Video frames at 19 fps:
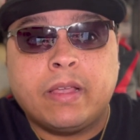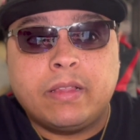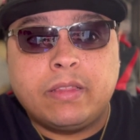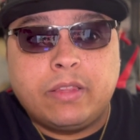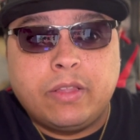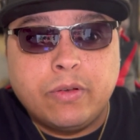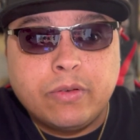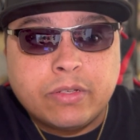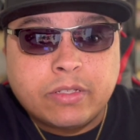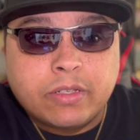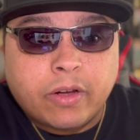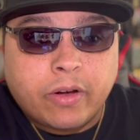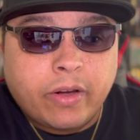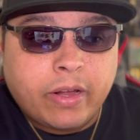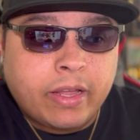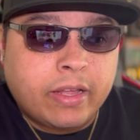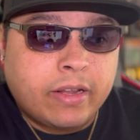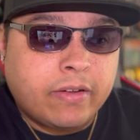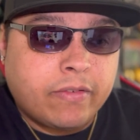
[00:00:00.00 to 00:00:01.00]
do
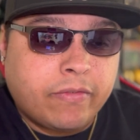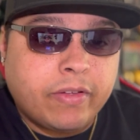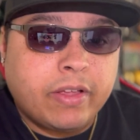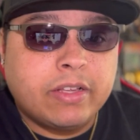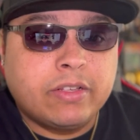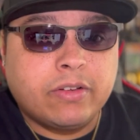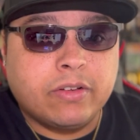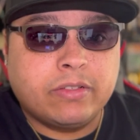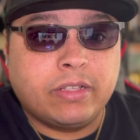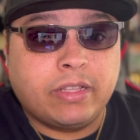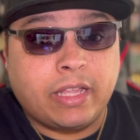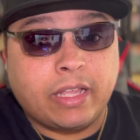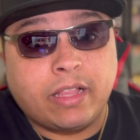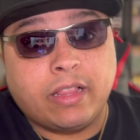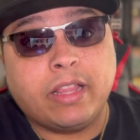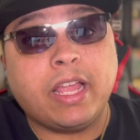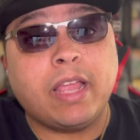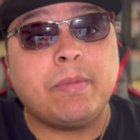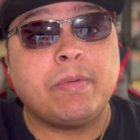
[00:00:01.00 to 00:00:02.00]
certain features that they
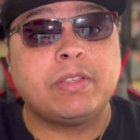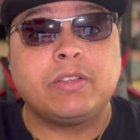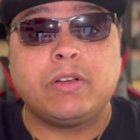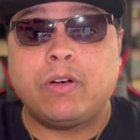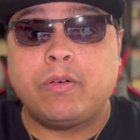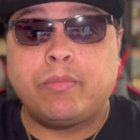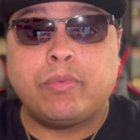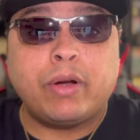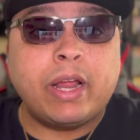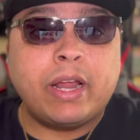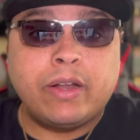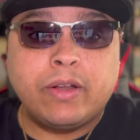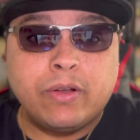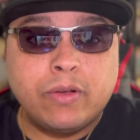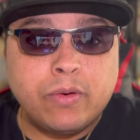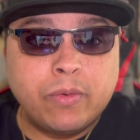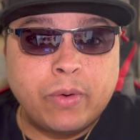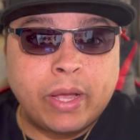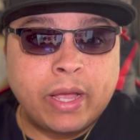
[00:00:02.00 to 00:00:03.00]
claim is all brand
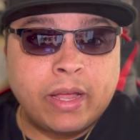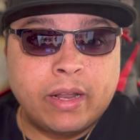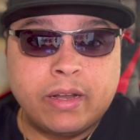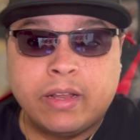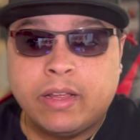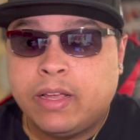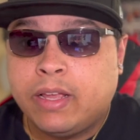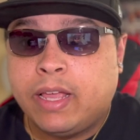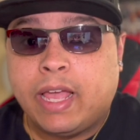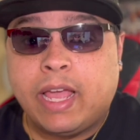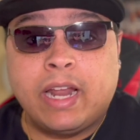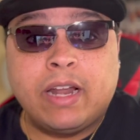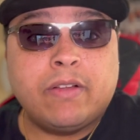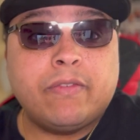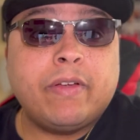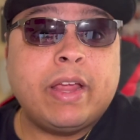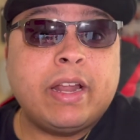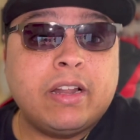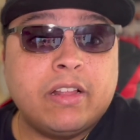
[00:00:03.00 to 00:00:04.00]
new and
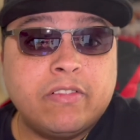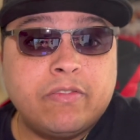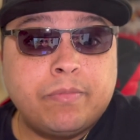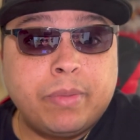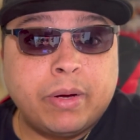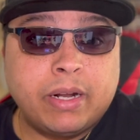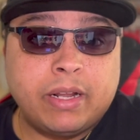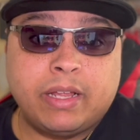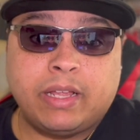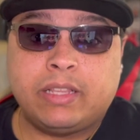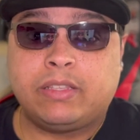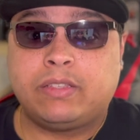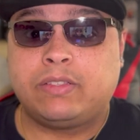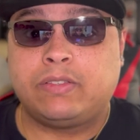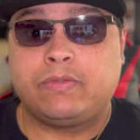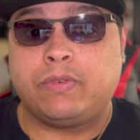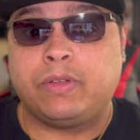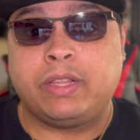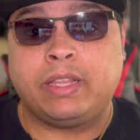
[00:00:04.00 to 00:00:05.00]
innovative, but
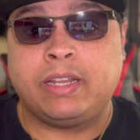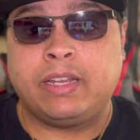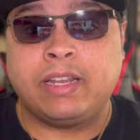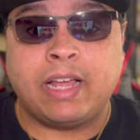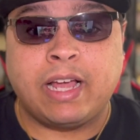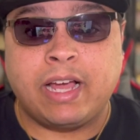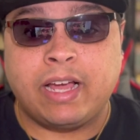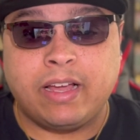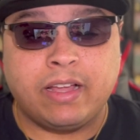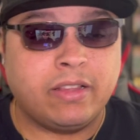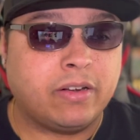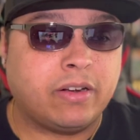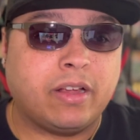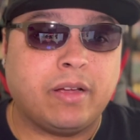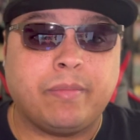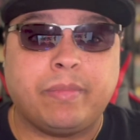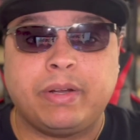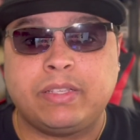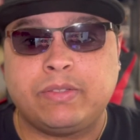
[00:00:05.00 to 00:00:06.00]
it's really not. Other
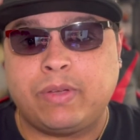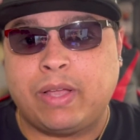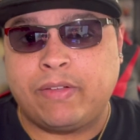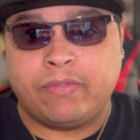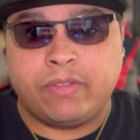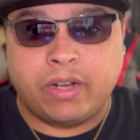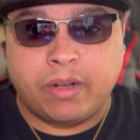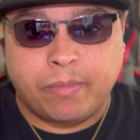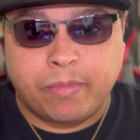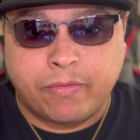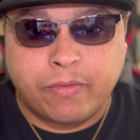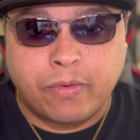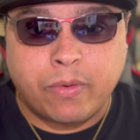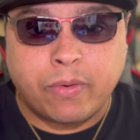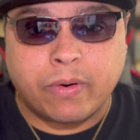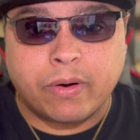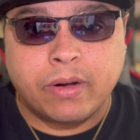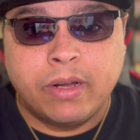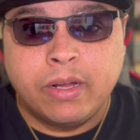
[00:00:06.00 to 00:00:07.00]
companies have done it
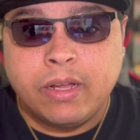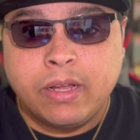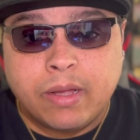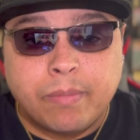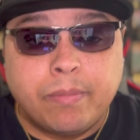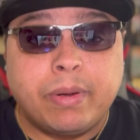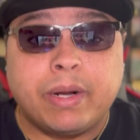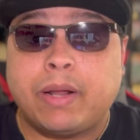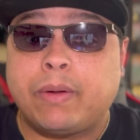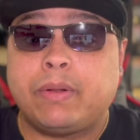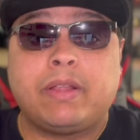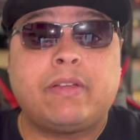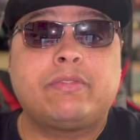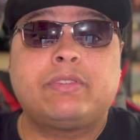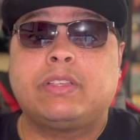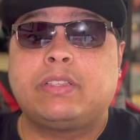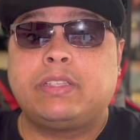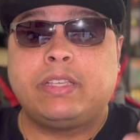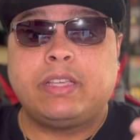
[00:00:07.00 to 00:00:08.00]
before. But I would love
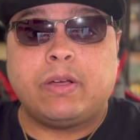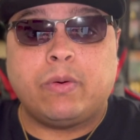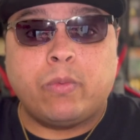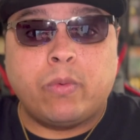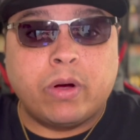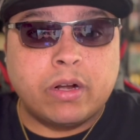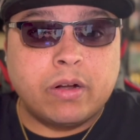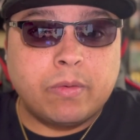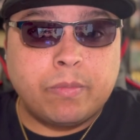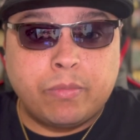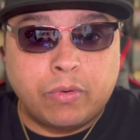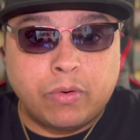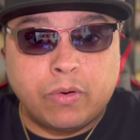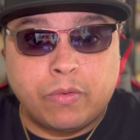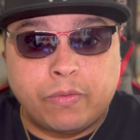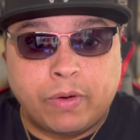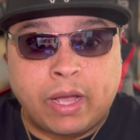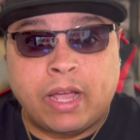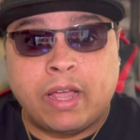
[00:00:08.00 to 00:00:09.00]
to see a
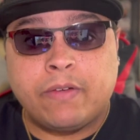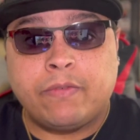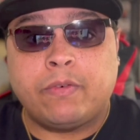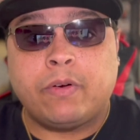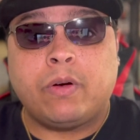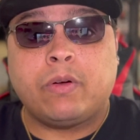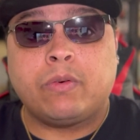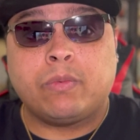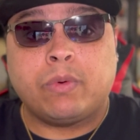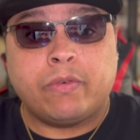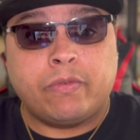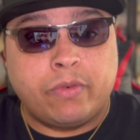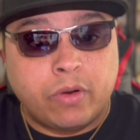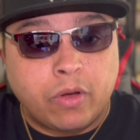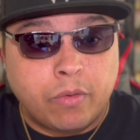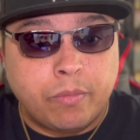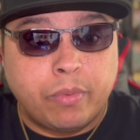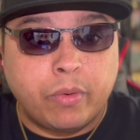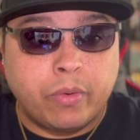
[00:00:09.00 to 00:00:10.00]
waterproof iPhone with
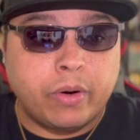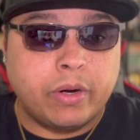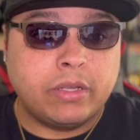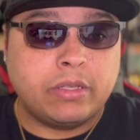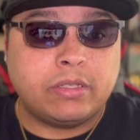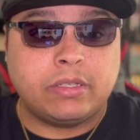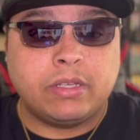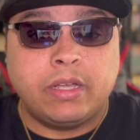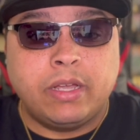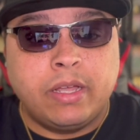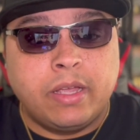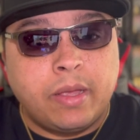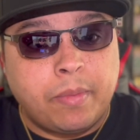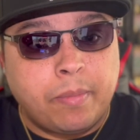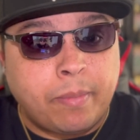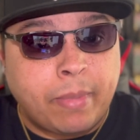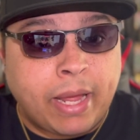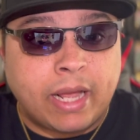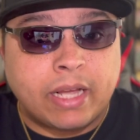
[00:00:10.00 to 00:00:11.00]
no ports,
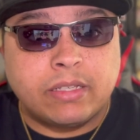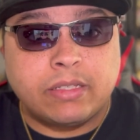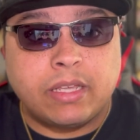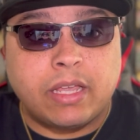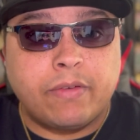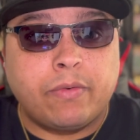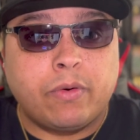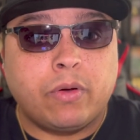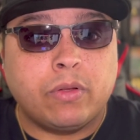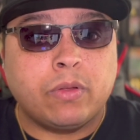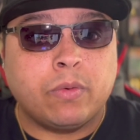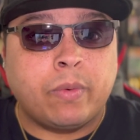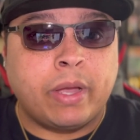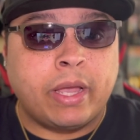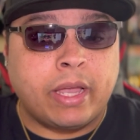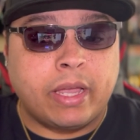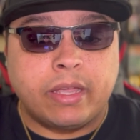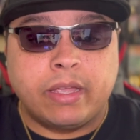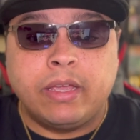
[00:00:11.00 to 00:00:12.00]
MagSafe all the
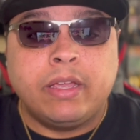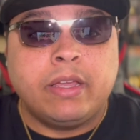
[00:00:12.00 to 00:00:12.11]
way.